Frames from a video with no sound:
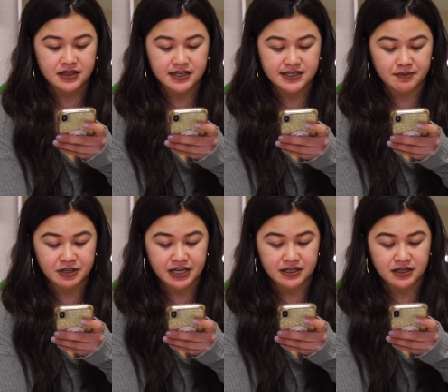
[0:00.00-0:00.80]
These
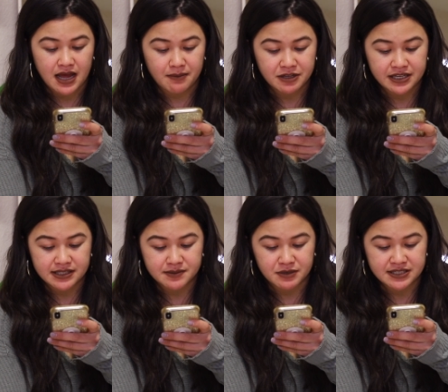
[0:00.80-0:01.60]
applica-
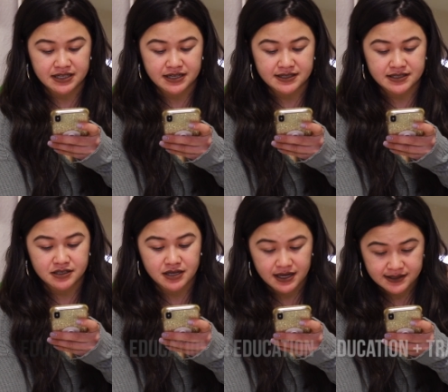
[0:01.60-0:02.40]
applicants must ex-
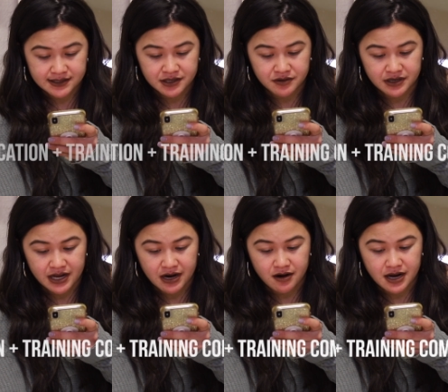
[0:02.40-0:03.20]
execute an
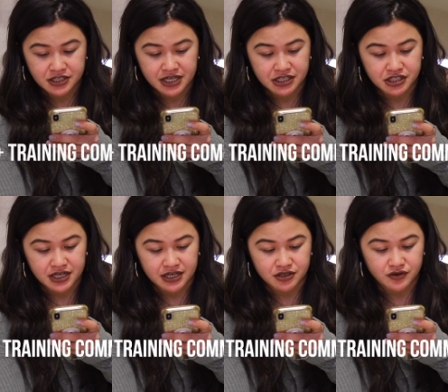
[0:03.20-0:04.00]
air education
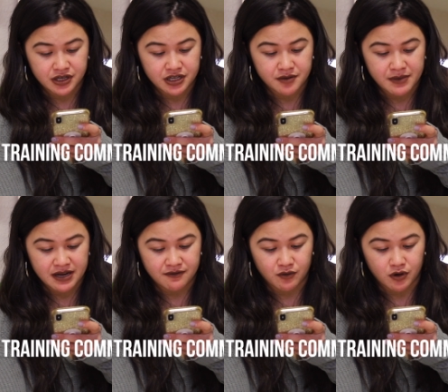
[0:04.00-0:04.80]
and training
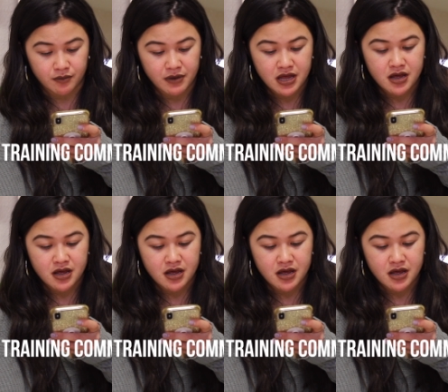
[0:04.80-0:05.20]
command form